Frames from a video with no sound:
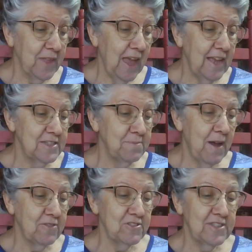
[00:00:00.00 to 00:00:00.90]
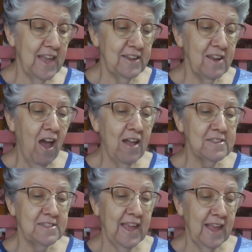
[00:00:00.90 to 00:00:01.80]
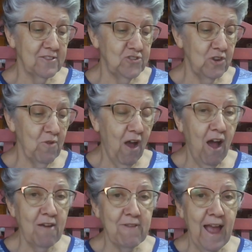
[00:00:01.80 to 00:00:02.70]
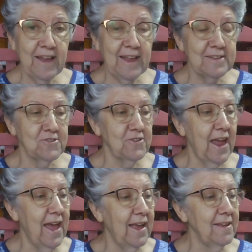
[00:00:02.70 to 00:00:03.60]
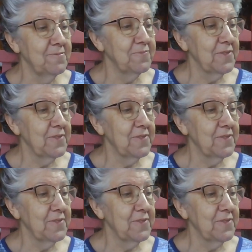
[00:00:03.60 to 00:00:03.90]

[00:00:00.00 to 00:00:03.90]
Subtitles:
His mother said, "Nonsense, you were all right yesterday."